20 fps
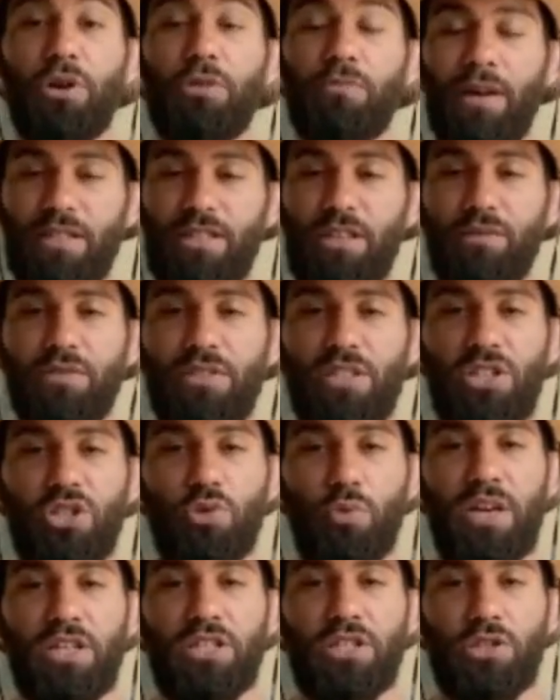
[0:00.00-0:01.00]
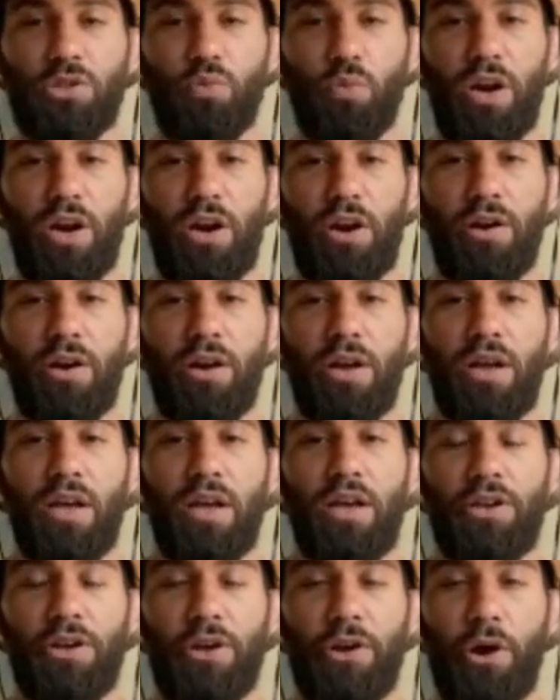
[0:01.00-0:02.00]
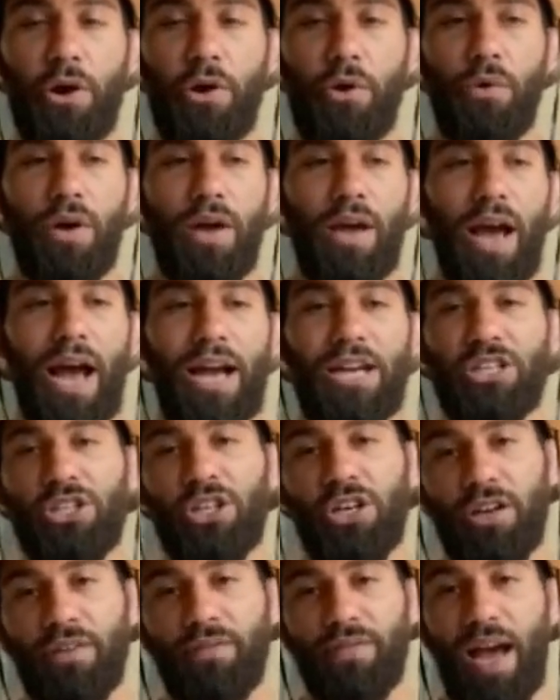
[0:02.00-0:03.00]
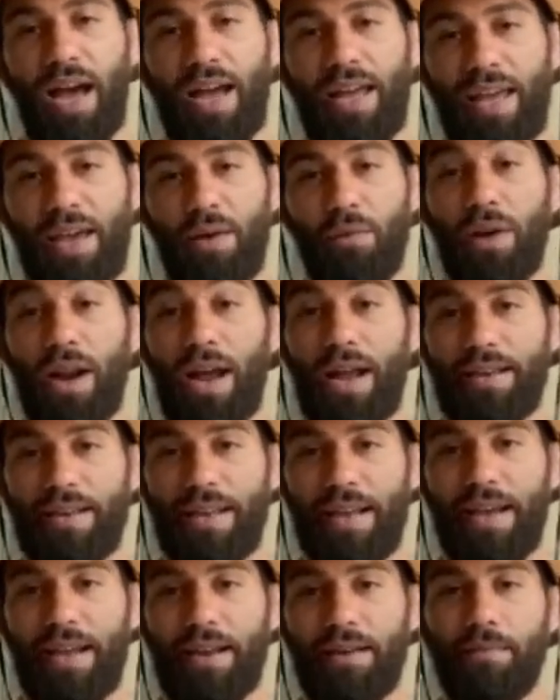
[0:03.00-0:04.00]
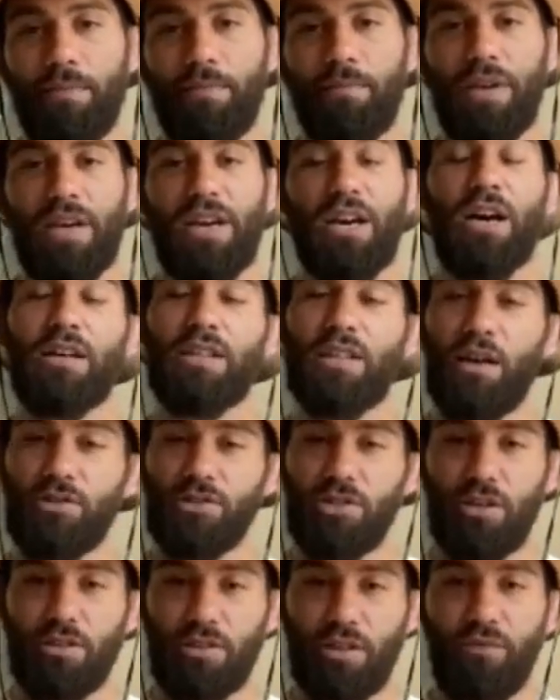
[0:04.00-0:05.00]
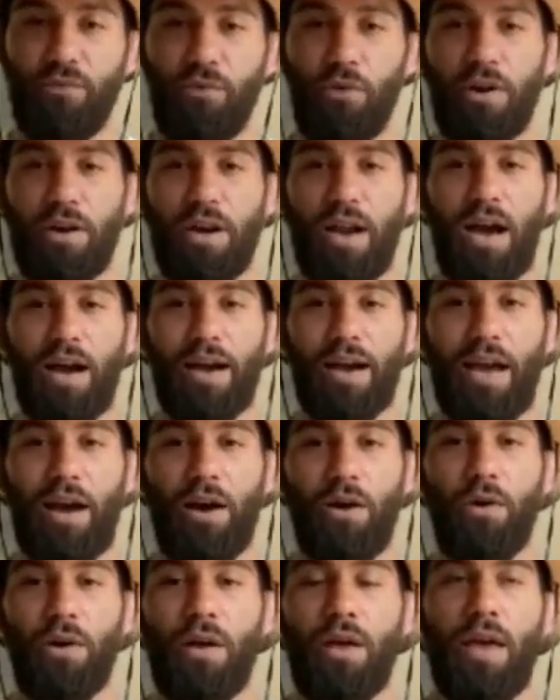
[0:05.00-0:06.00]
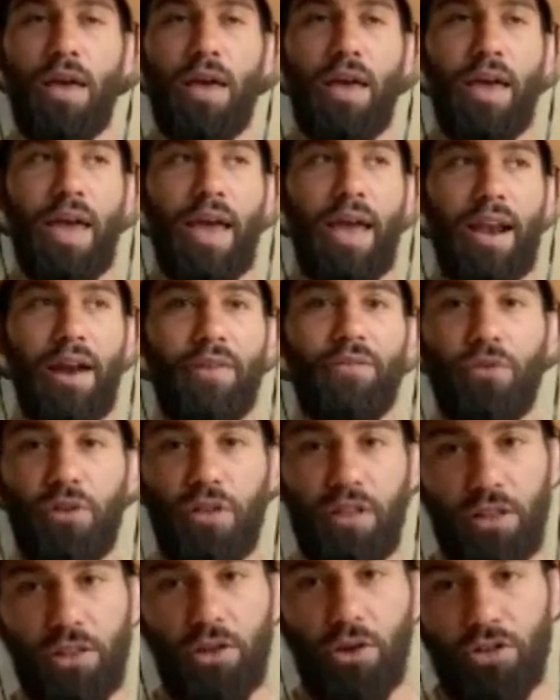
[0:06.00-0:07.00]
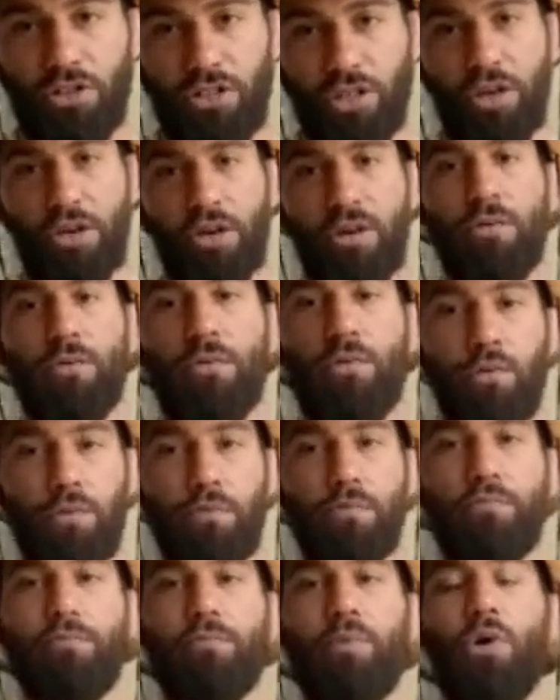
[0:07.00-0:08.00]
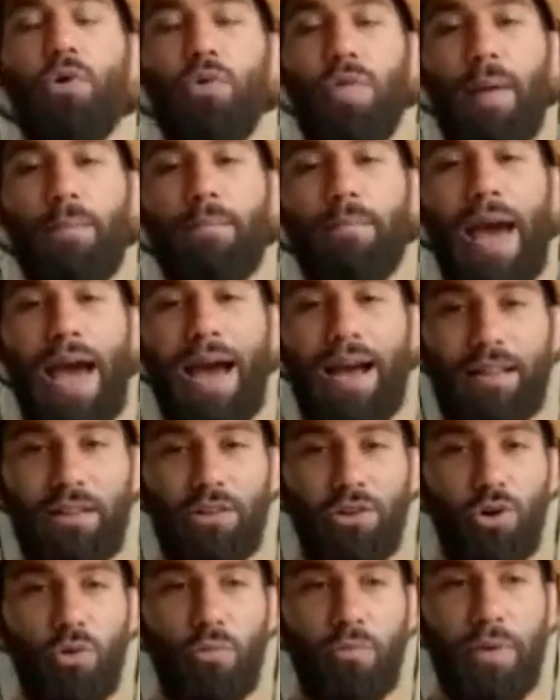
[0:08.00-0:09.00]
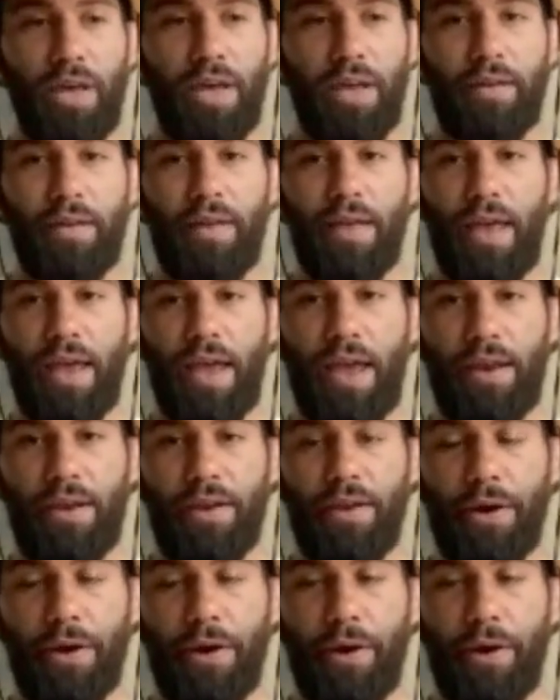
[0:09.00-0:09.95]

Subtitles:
myself in situations where I shouldn't have got hit when I did because I was hunting for a knockout, and I've really learned to pull that back a little bit and